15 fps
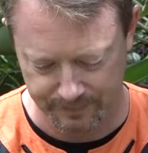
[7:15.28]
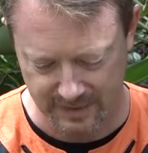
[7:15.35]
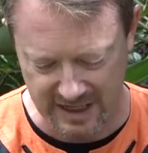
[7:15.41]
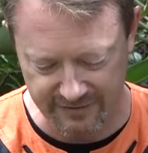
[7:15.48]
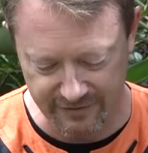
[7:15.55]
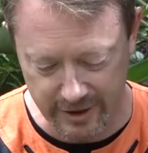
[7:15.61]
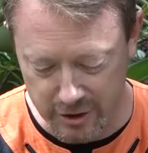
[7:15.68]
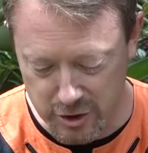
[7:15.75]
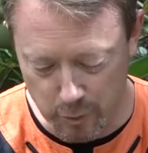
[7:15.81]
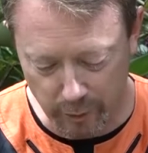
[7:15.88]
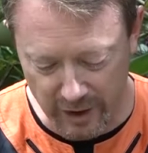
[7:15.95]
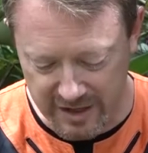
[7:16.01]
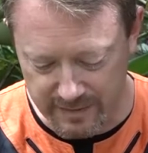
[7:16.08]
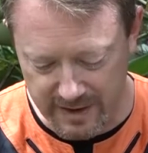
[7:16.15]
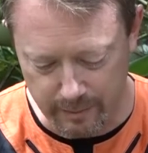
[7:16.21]
Even though you
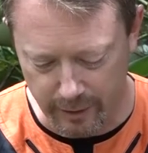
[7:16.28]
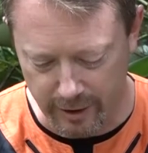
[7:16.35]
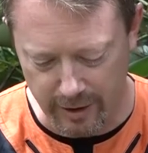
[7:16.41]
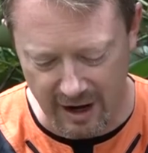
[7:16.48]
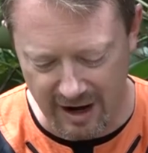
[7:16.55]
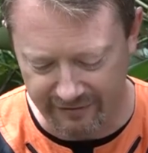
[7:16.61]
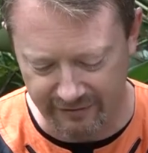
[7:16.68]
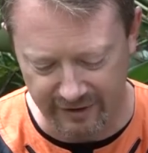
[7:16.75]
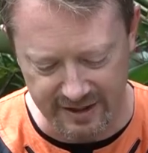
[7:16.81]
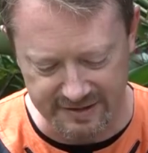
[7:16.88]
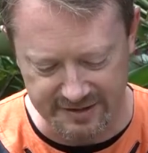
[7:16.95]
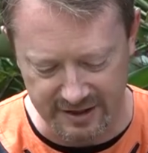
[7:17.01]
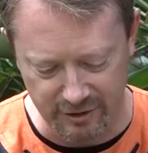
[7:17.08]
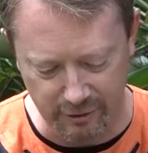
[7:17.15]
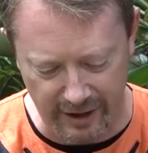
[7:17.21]
bring me burnt
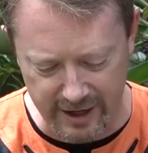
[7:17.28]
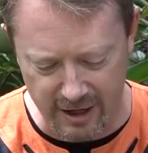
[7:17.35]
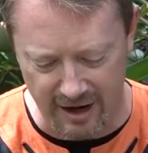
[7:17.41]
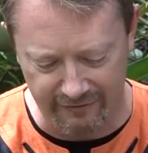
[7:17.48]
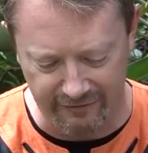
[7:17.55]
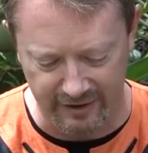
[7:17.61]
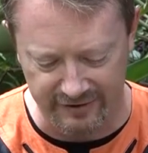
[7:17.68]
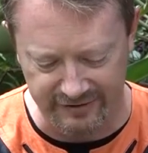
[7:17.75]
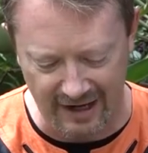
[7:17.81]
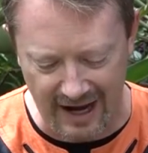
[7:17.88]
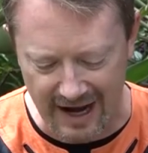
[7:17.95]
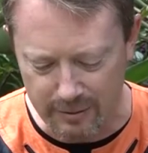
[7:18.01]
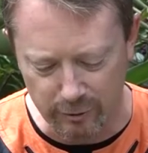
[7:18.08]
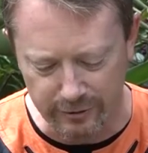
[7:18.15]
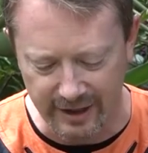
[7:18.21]
offerings and grain offerings,
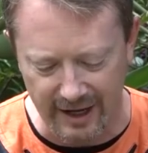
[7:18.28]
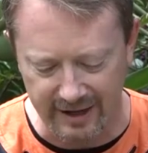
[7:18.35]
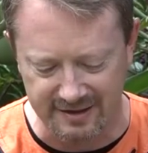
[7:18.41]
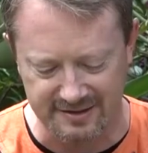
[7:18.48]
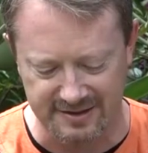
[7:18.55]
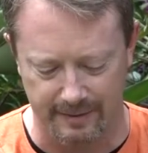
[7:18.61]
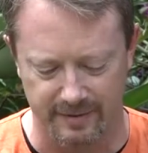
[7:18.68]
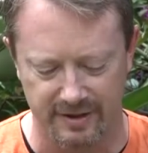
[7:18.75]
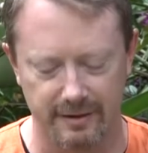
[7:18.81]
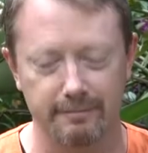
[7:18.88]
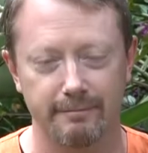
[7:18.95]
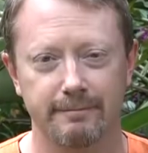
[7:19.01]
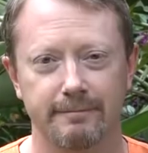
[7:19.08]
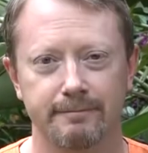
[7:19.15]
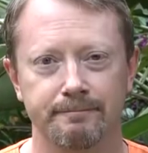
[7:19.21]
I will not accept
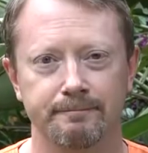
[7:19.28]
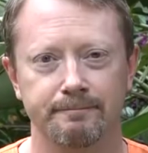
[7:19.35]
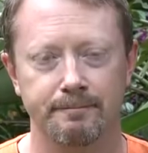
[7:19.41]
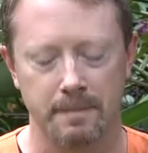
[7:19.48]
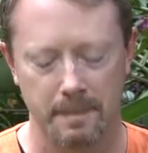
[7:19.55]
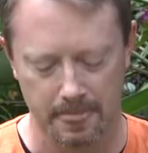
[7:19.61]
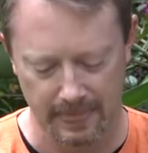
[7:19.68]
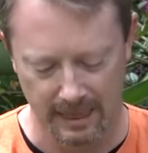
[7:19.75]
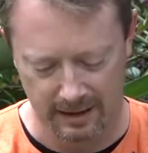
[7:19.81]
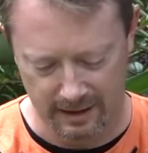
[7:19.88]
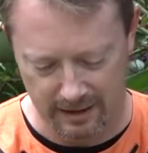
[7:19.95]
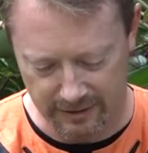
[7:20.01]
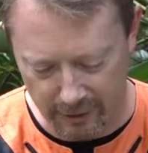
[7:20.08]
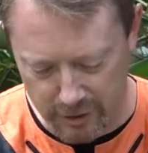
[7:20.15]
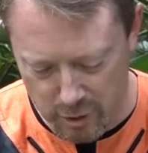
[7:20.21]
them.
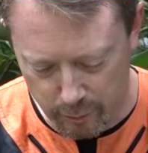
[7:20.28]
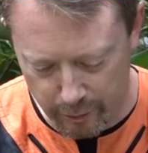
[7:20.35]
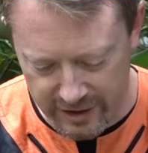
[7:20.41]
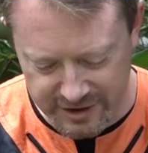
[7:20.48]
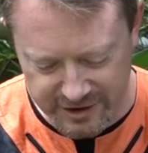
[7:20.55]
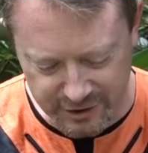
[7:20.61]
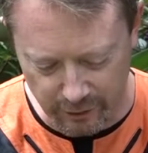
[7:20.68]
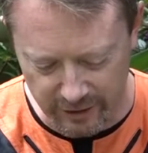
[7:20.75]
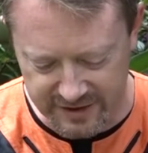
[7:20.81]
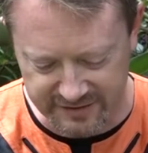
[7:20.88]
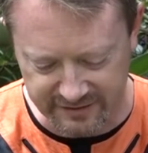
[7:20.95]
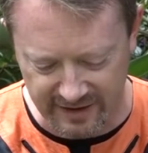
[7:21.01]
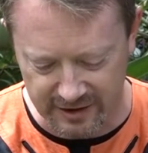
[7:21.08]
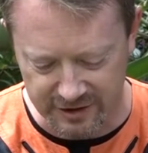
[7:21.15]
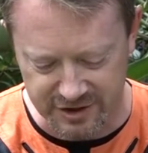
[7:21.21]
Though you bring choice
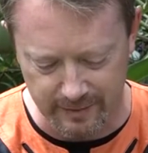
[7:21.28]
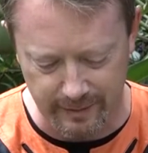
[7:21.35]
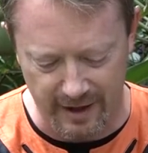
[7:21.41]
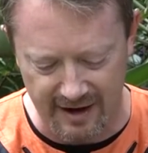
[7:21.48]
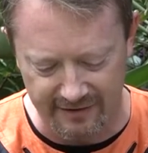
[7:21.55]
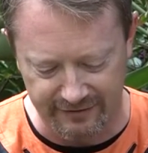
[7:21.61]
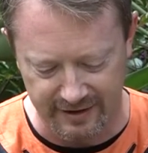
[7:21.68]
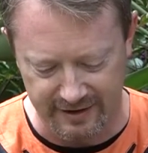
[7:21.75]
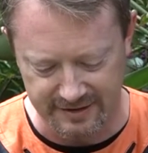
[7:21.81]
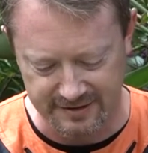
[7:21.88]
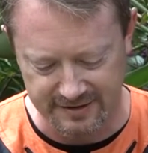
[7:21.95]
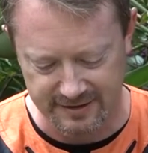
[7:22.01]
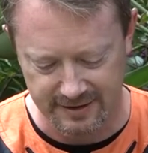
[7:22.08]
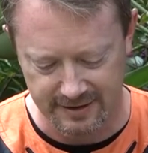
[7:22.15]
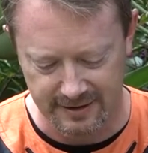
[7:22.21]
fellowship
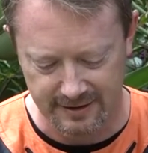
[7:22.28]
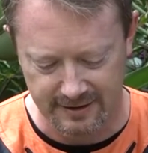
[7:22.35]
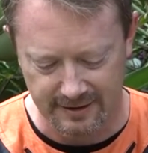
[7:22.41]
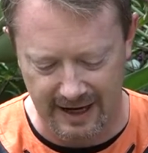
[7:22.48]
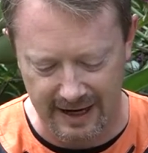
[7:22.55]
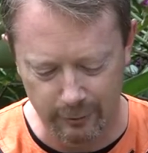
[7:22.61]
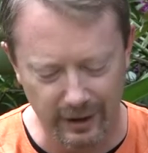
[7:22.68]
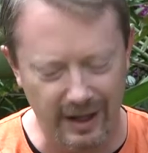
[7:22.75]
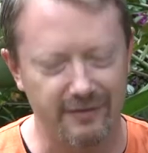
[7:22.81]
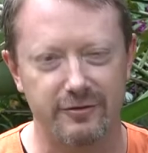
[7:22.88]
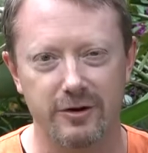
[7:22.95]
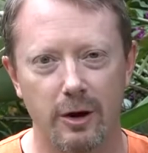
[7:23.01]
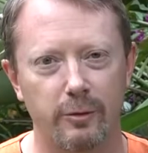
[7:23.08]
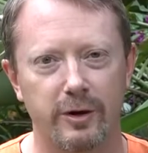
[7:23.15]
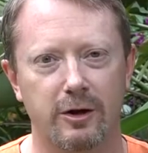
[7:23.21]
offerings, I will have
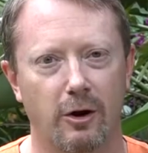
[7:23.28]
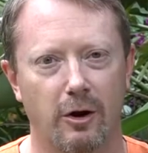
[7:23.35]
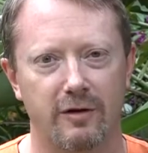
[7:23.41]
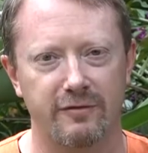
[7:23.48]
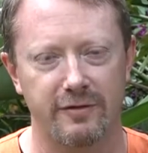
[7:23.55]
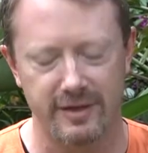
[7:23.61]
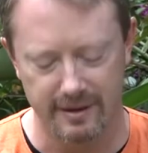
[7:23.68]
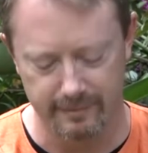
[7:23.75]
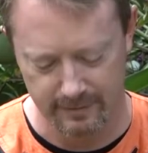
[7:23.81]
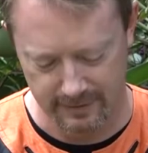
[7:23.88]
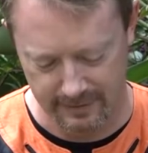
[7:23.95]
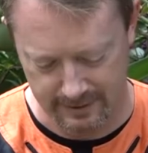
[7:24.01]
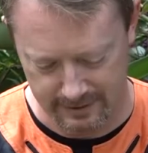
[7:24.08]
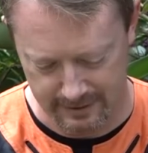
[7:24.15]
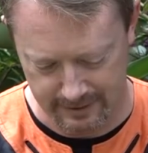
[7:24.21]
no regard for them.
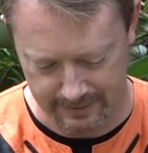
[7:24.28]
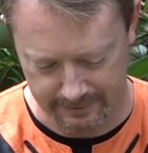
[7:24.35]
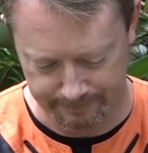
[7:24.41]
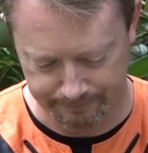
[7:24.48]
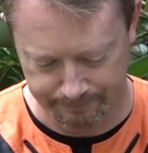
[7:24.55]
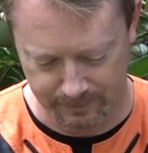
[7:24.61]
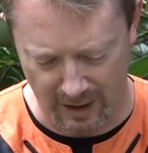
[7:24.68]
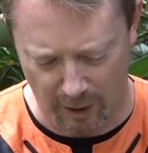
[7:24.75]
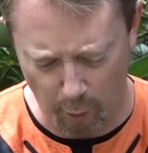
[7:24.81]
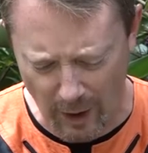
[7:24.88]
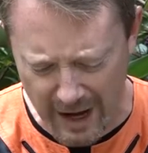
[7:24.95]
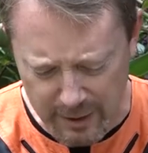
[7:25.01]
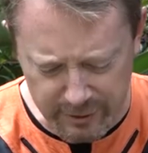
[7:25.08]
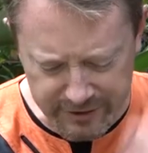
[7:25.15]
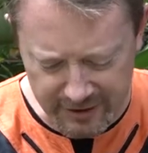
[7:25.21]

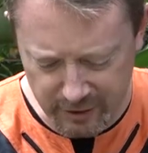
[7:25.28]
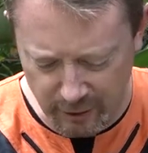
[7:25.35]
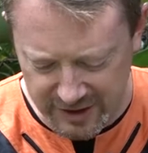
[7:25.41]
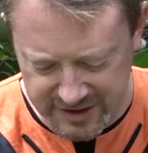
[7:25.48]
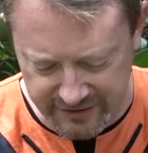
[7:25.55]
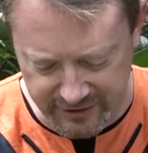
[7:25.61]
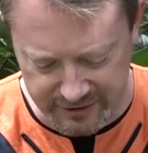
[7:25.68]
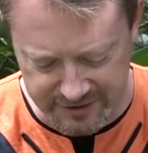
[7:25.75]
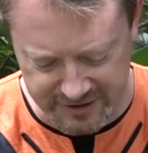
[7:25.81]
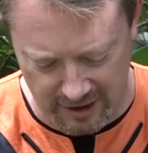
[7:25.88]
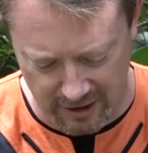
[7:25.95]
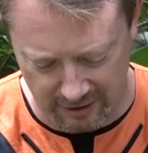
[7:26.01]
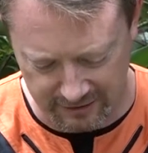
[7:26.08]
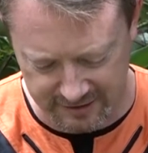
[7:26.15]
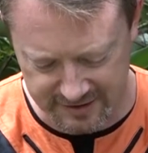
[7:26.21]
Away with the noise of your
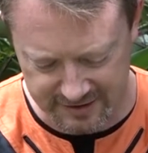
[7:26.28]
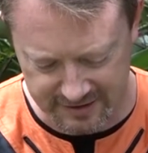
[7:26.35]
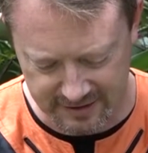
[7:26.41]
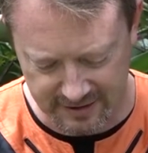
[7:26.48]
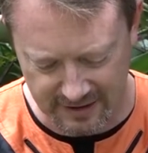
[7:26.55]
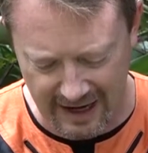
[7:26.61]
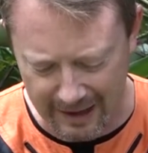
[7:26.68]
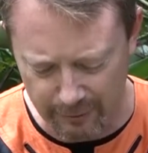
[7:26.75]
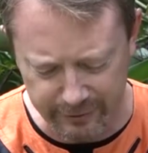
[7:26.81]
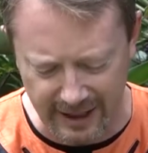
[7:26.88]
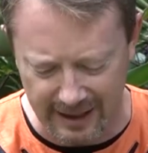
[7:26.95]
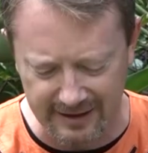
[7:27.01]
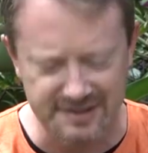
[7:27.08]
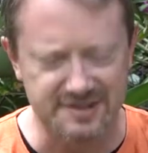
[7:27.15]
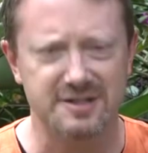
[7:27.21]
songs. I will
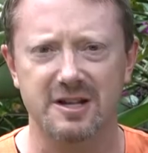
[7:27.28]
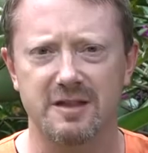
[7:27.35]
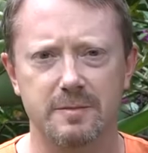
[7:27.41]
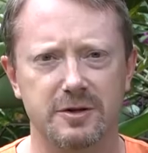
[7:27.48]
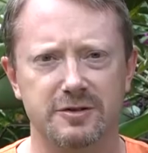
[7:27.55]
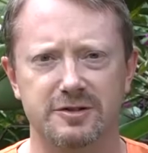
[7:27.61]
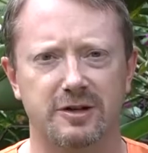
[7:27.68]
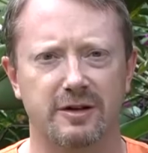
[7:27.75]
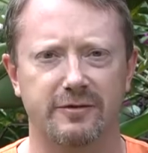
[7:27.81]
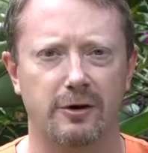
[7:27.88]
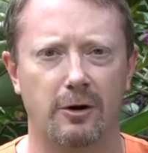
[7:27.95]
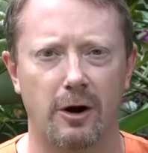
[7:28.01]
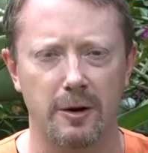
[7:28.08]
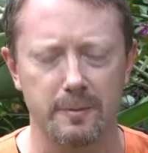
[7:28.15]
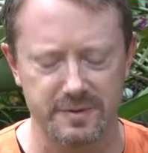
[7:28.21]
not listen to the music of your
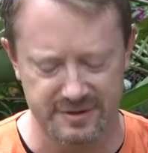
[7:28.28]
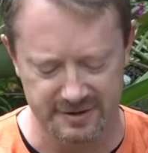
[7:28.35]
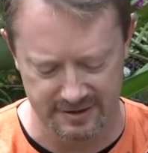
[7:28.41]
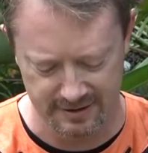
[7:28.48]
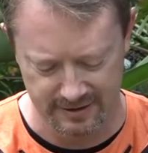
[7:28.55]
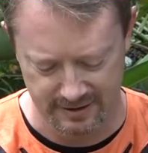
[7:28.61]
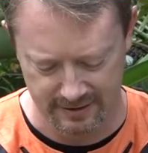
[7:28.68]
harps.